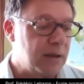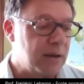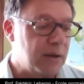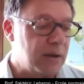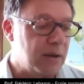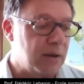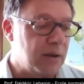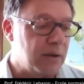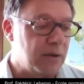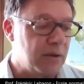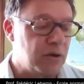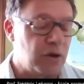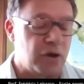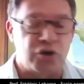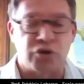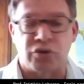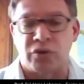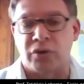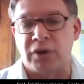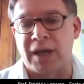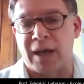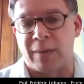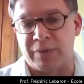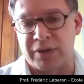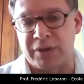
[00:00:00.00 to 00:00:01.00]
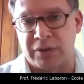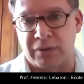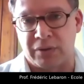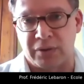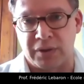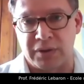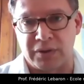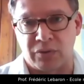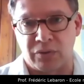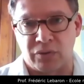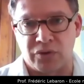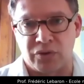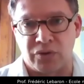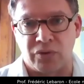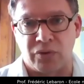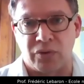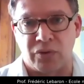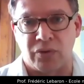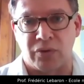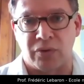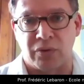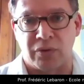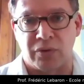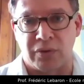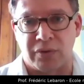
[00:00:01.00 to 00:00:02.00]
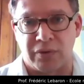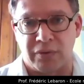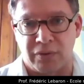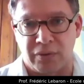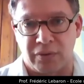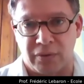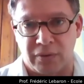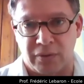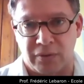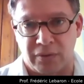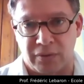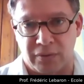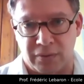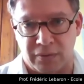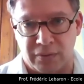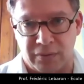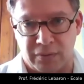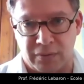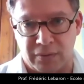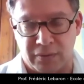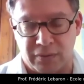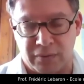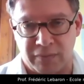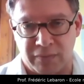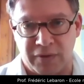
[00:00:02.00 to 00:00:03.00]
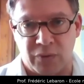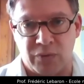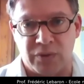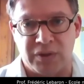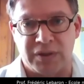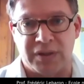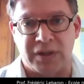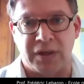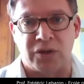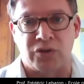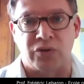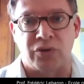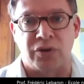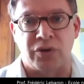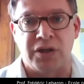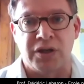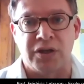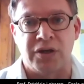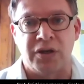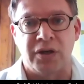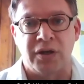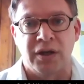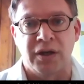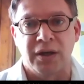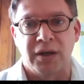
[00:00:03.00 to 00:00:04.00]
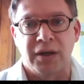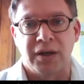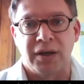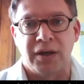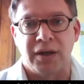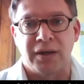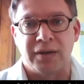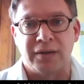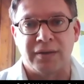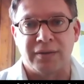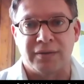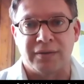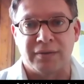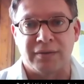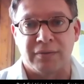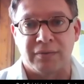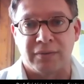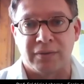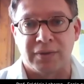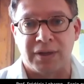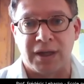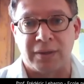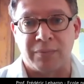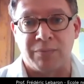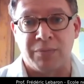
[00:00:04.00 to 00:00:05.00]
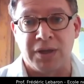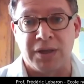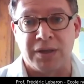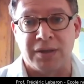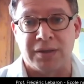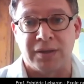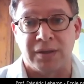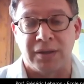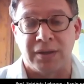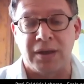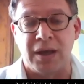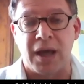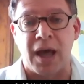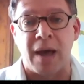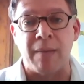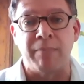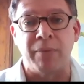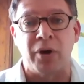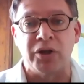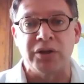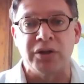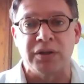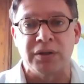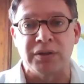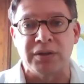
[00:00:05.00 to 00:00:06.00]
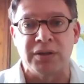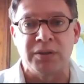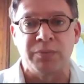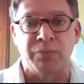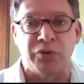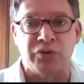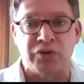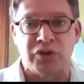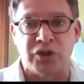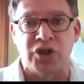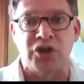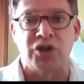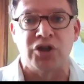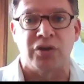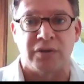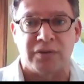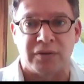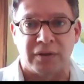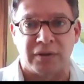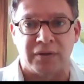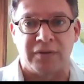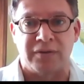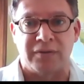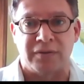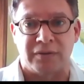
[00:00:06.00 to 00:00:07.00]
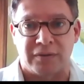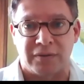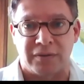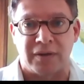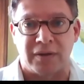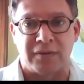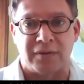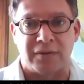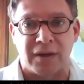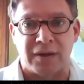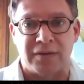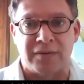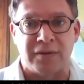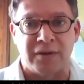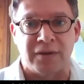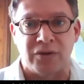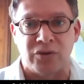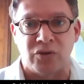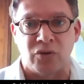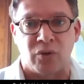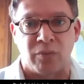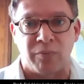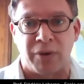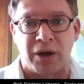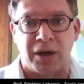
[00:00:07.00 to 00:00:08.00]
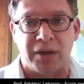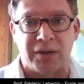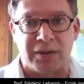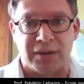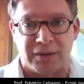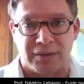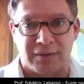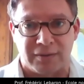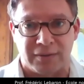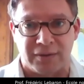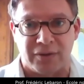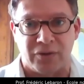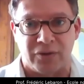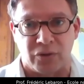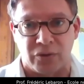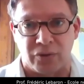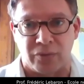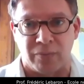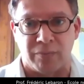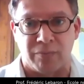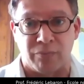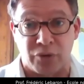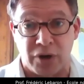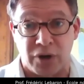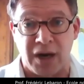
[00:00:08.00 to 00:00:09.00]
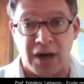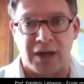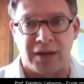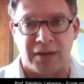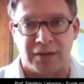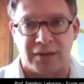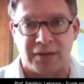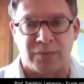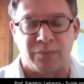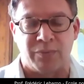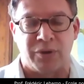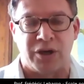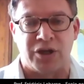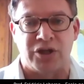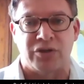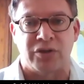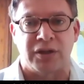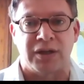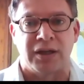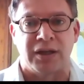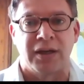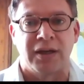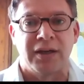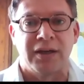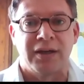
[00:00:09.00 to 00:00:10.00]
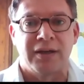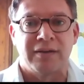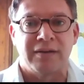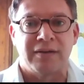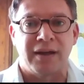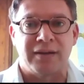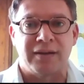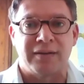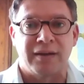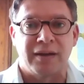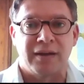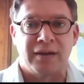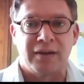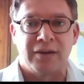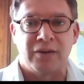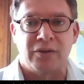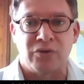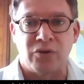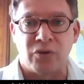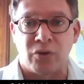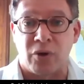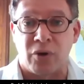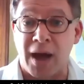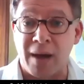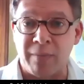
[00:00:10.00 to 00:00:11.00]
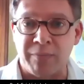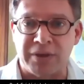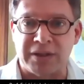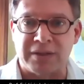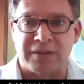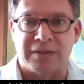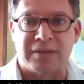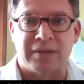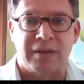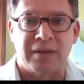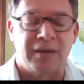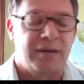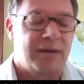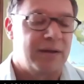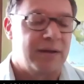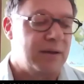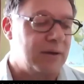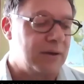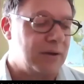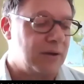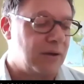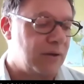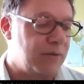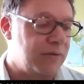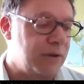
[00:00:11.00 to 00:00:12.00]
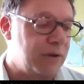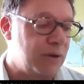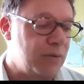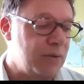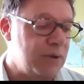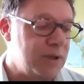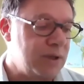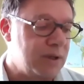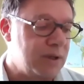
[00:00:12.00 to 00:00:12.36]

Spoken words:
cultural capital is also very central here. And that means embodied dispositions, that's in your body, in your brain especially, that your habits are very